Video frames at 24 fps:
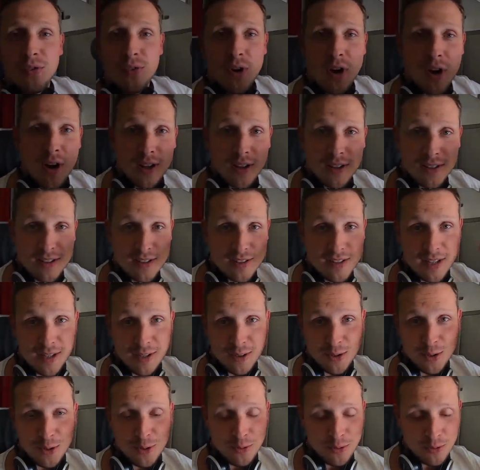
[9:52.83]
France is
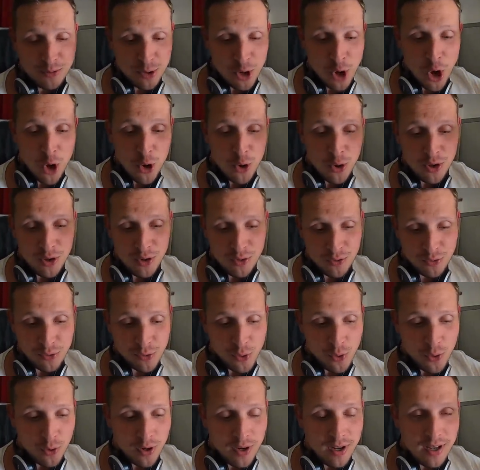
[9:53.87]
also known
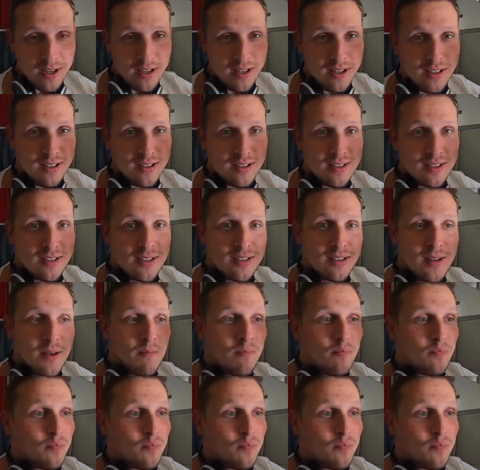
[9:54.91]
for its